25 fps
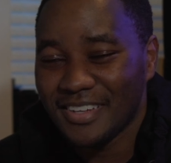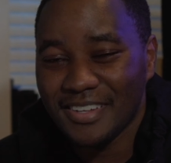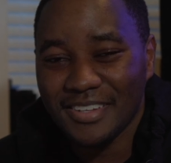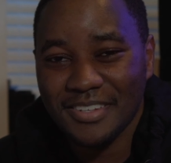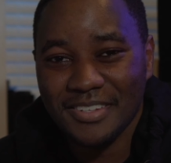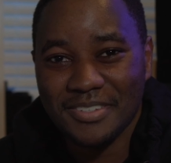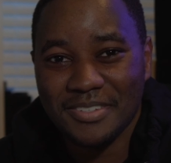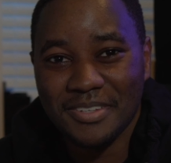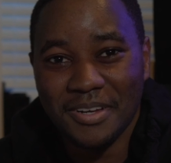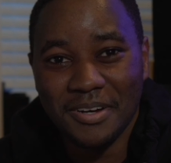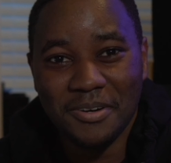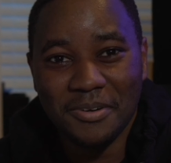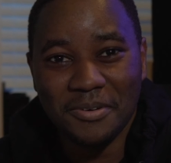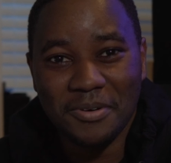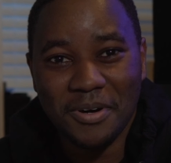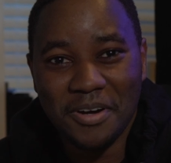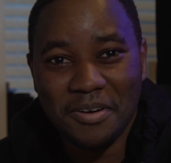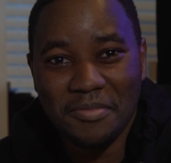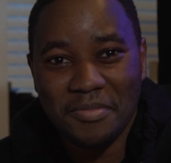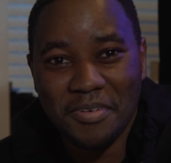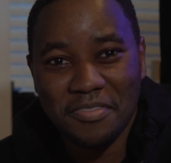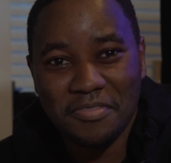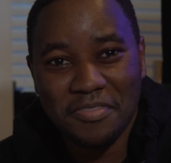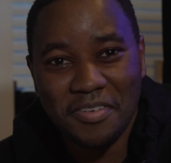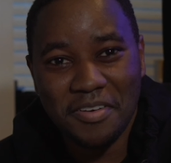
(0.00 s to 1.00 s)
So, one
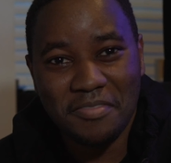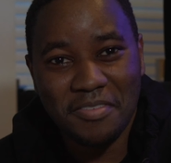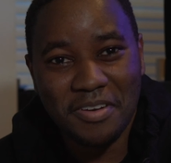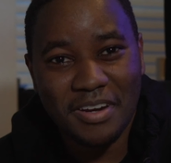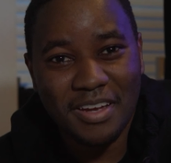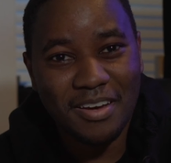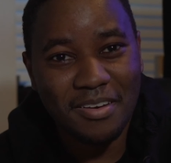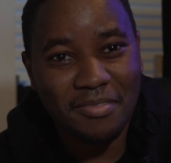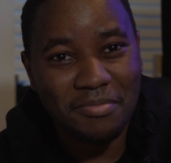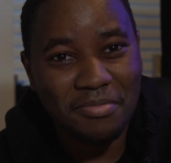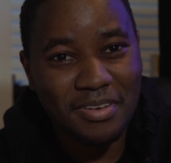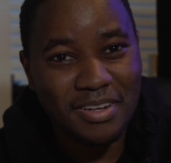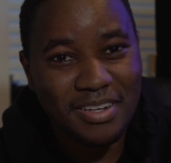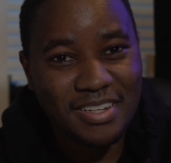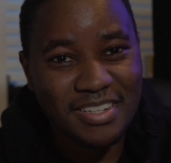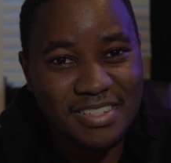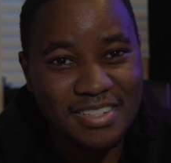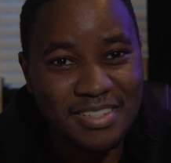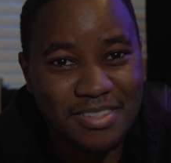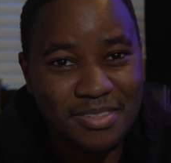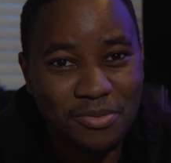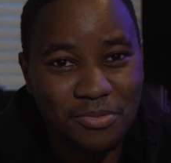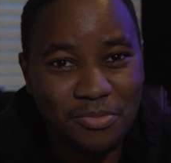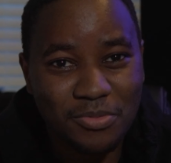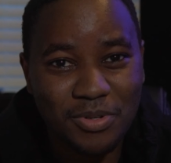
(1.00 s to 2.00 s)
of my favorite companies
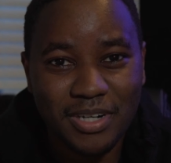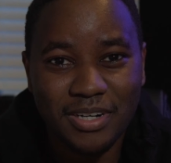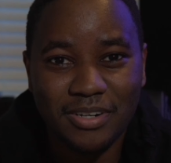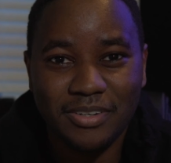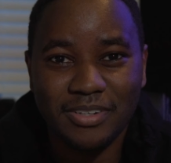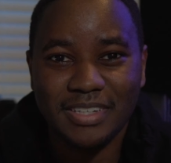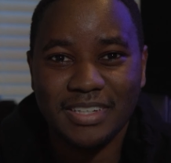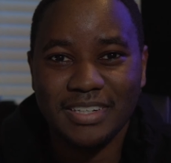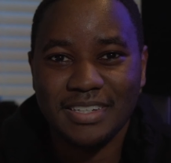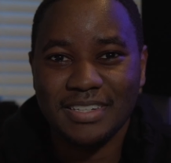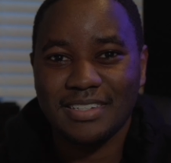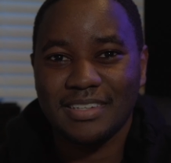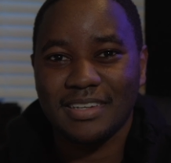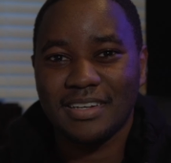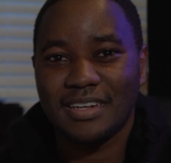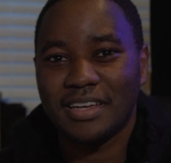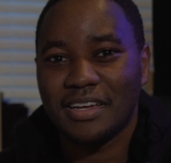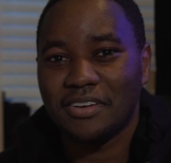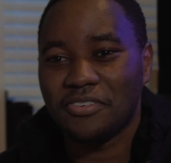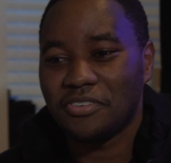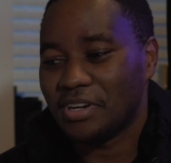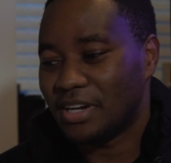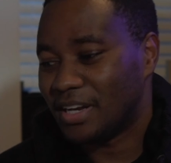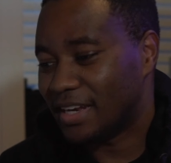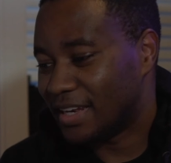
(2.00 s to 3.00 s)
in the world
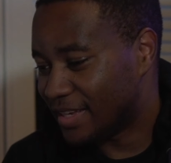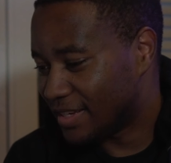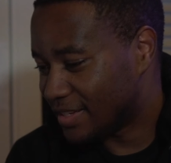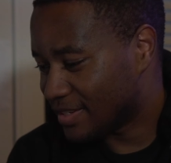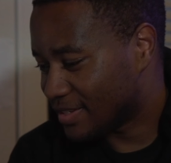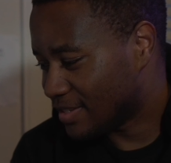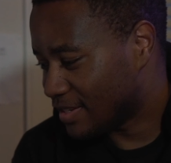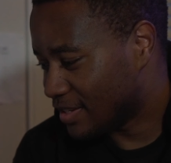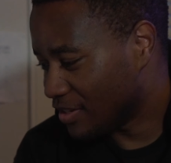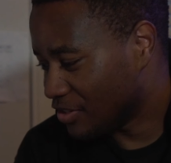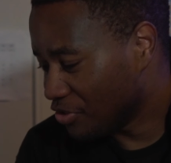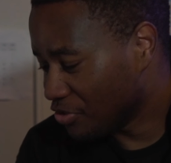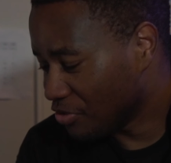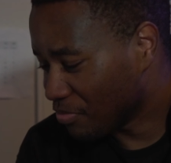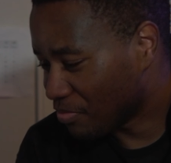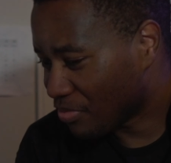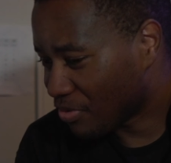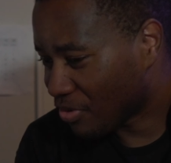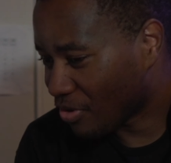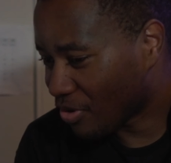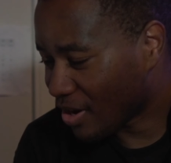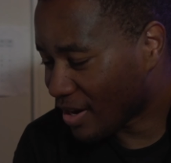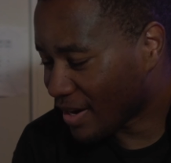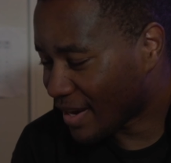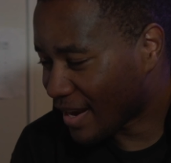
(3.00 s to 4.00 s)
yesterday released a new
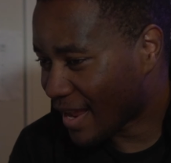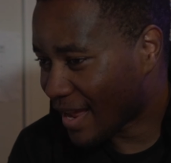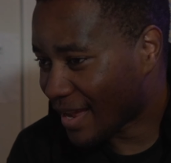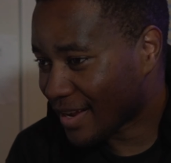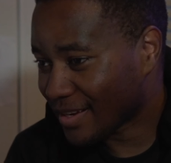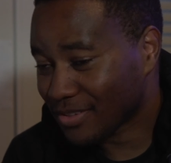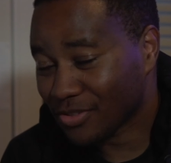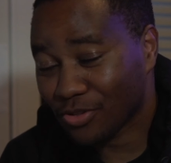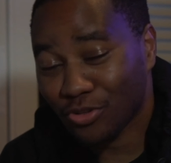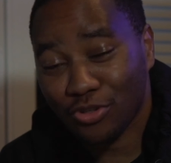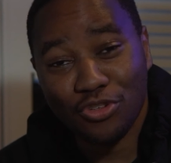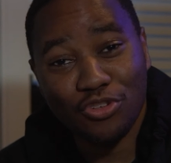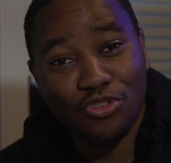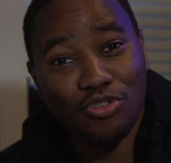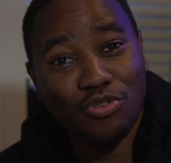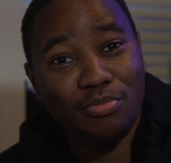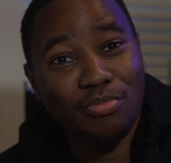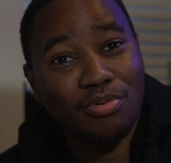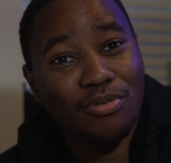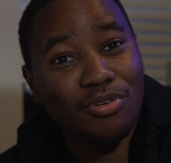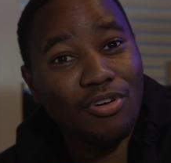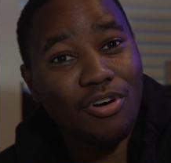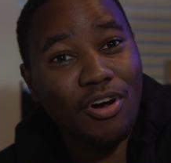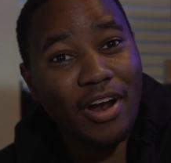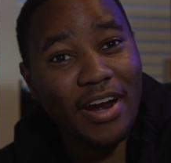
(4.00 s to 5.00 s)
product or new
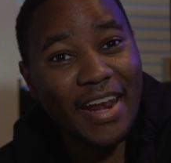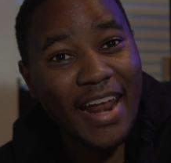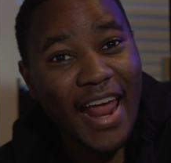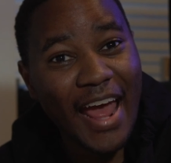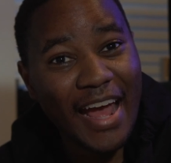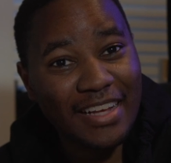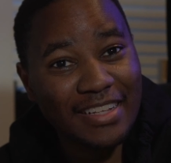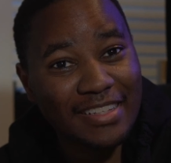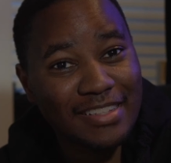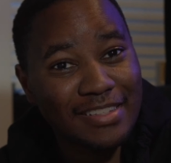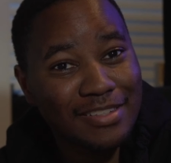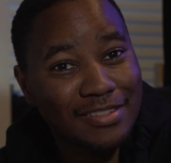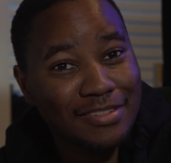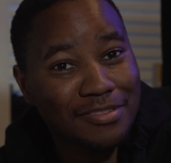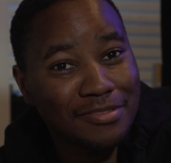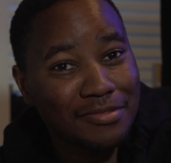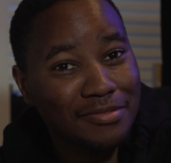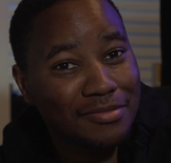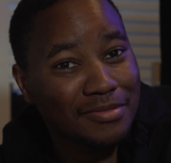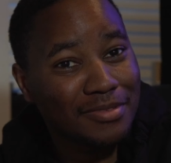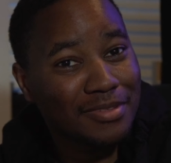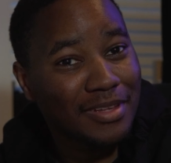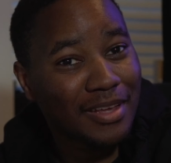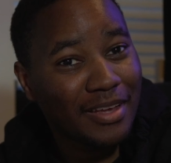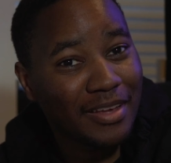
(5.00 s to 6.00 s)

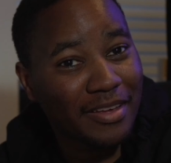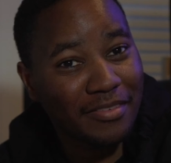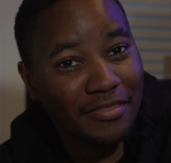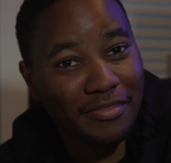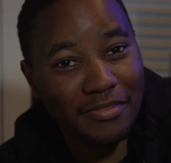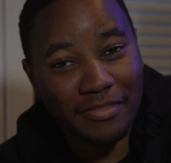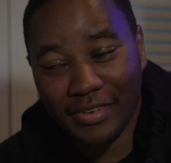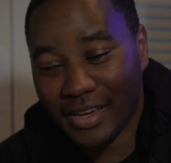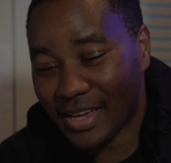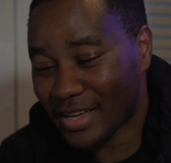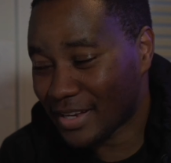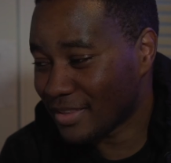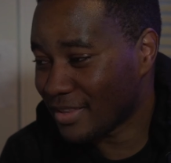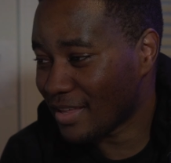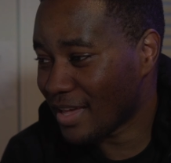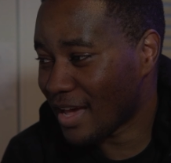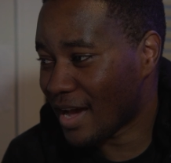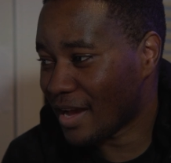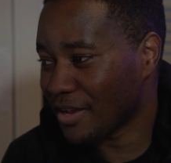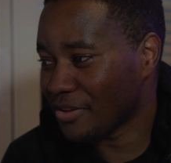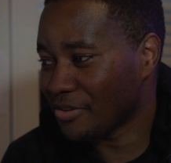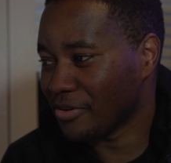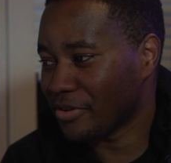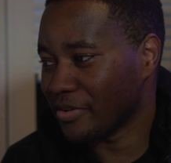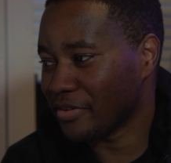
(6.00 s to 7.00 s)
products, the
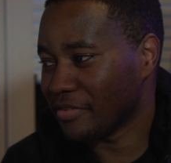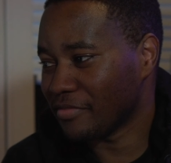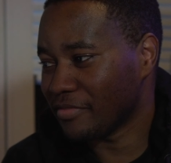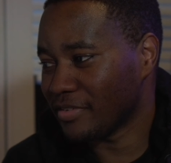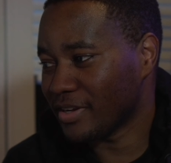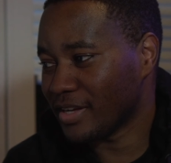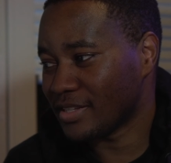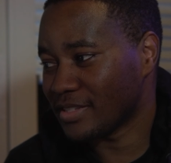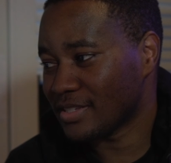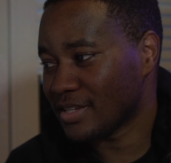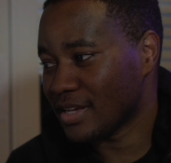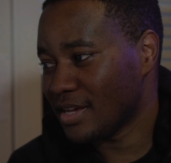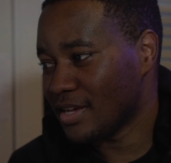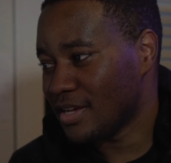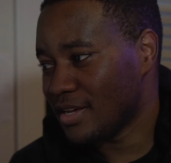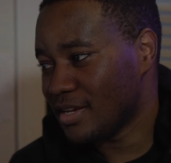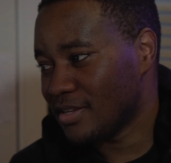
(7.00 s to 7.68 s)
annual events.